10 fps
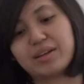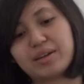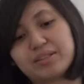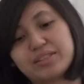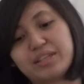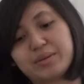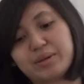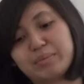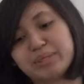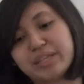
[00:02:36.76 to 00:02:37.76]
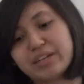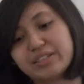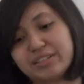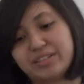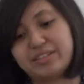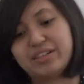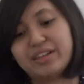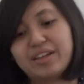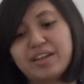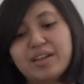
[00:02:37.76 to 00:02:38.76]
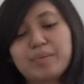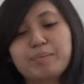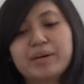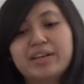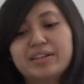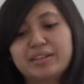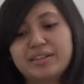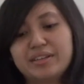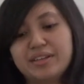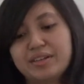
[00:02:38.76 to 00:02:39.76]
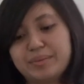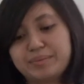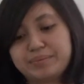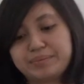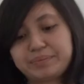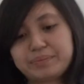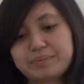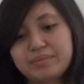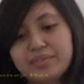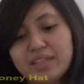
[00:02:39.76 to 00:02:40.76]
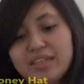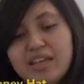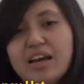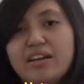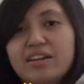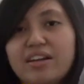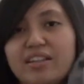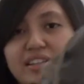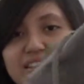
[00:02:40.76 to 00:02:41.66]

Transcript: secret obsession. But yeah, I got this